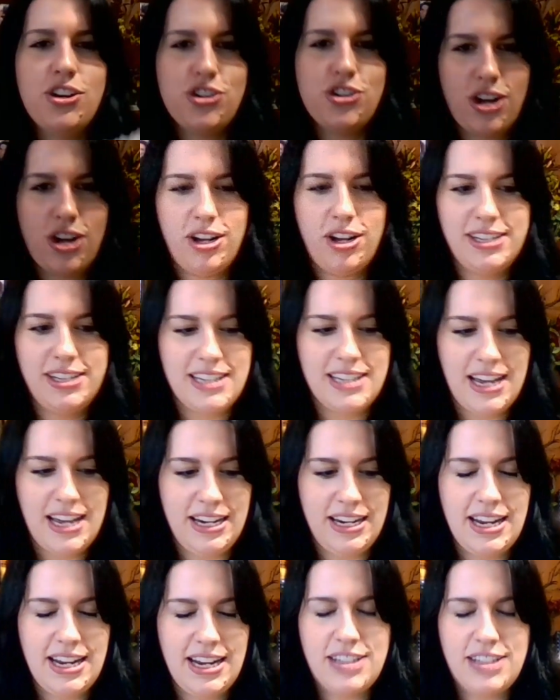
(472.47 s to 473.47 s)
shawl
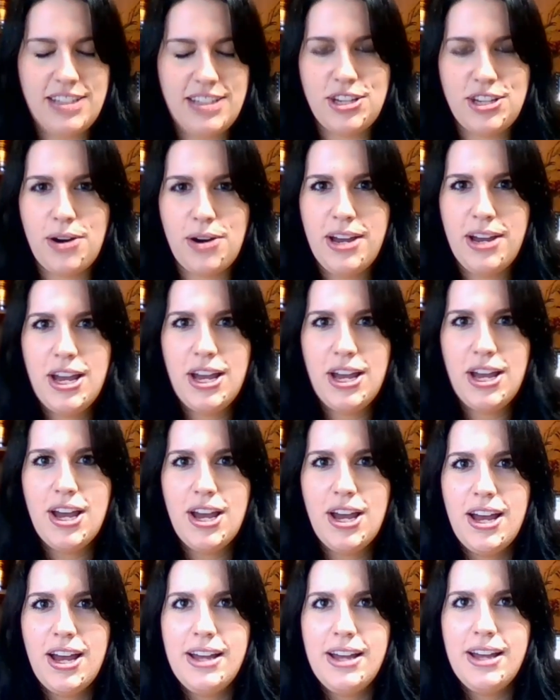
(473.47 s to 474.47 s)
design. And so
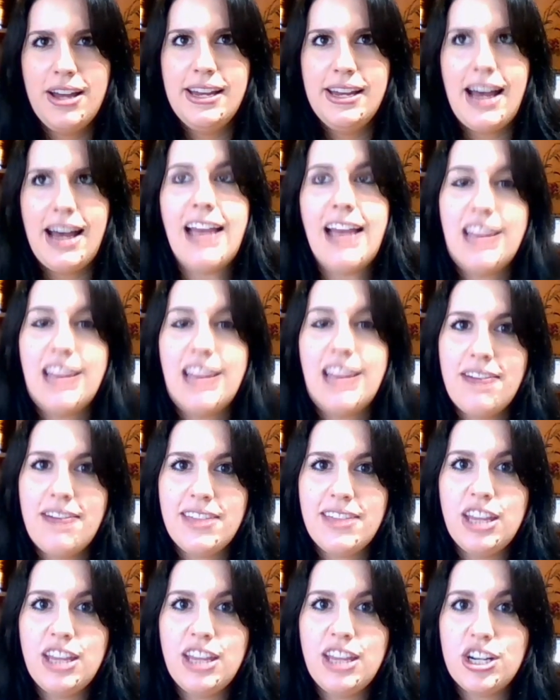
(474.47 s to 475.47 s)
I love
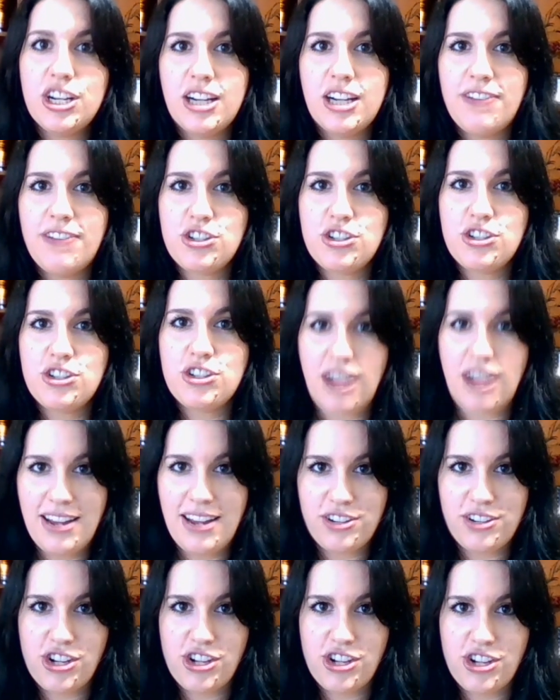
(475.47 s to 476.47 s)
the look of a
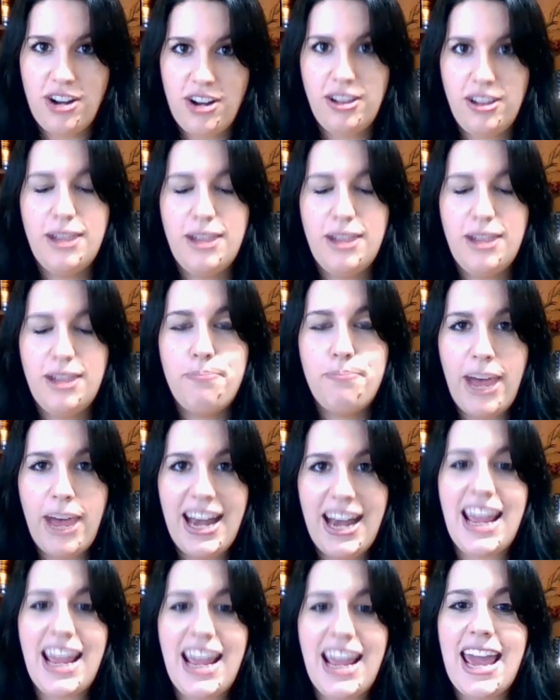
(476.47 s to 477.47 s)
triangle shawl, but
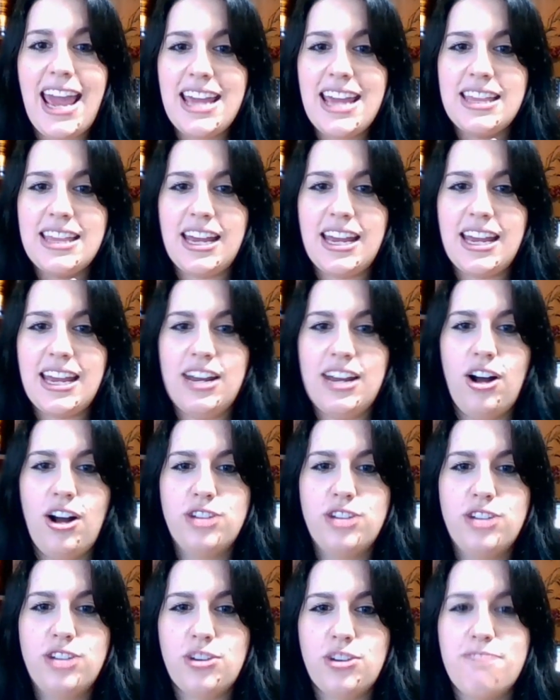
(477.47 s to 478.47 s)
I hate that it all
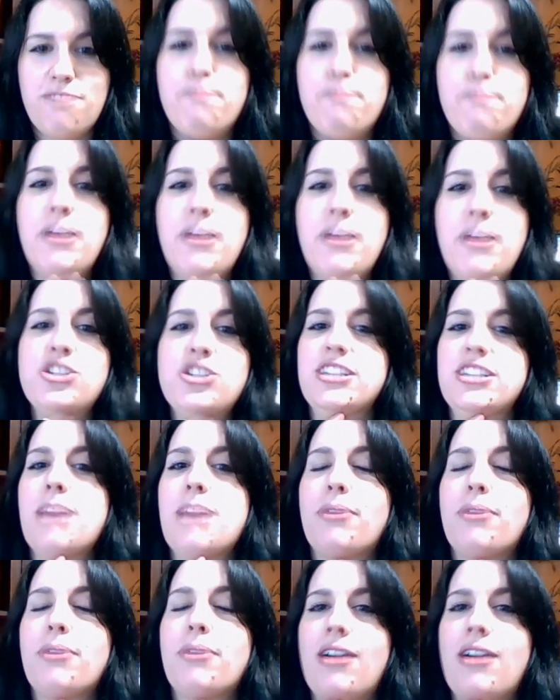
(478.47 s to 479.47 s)
sort of bunches
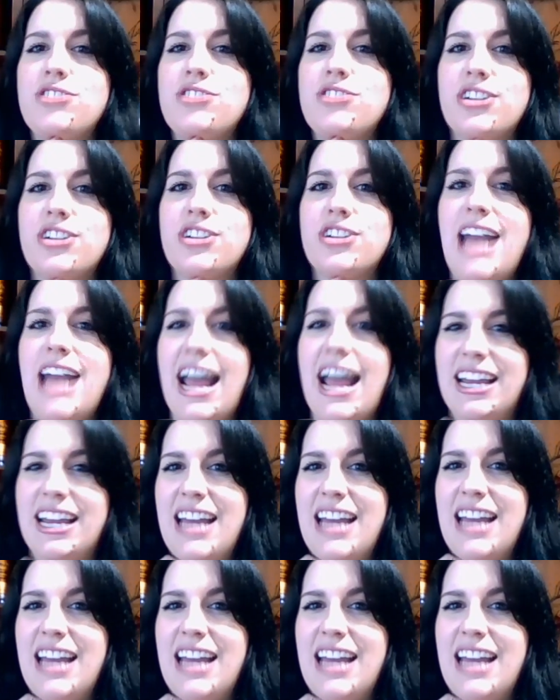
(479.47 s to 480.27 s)
up around your neck